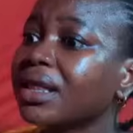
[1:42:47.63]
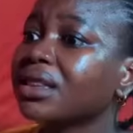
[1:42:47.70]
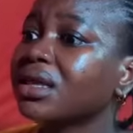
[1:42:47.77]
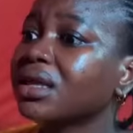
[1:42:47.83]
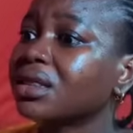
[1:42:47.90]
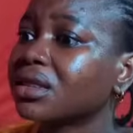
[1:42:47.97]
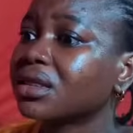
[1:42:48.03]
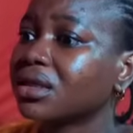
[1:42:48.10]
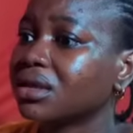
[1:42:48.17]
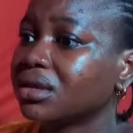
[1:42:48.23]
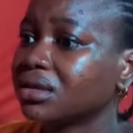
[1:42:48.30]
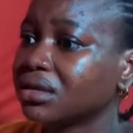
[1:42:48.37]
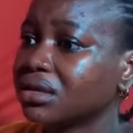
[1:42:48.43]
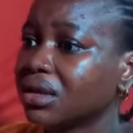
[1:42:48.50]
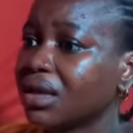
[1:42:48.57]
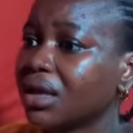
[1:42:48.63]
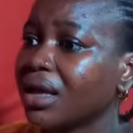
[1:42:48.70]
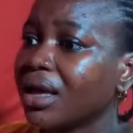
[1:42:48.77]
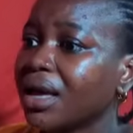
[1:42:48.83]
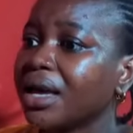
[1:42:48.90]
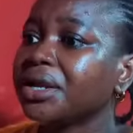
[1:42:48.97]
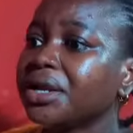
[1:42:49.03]
Anything.
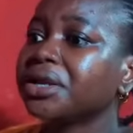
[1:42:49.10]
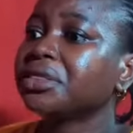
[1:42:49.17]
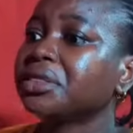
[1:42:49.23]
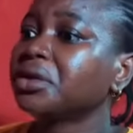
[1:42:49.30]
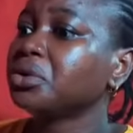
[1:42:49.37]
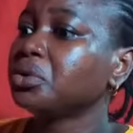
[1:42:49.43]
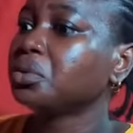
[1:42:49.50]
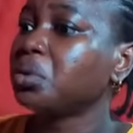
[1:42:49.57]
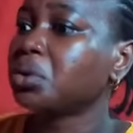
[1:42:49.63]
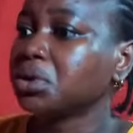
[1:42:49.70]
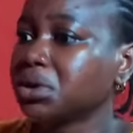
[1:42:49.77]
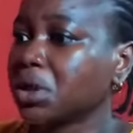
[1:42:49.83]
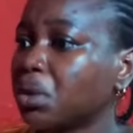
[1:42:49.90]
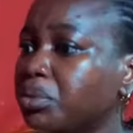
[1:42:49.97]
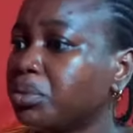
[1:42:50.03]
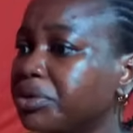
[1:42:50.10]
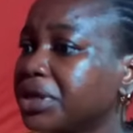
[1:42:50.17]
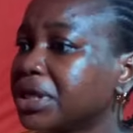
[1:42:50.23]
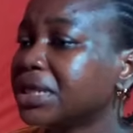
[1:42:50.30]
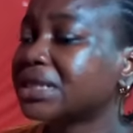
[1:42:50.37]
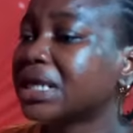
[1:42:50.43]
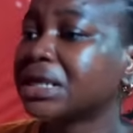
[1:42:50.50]
Anything you want, I'll
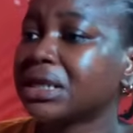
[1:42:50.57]
bring it.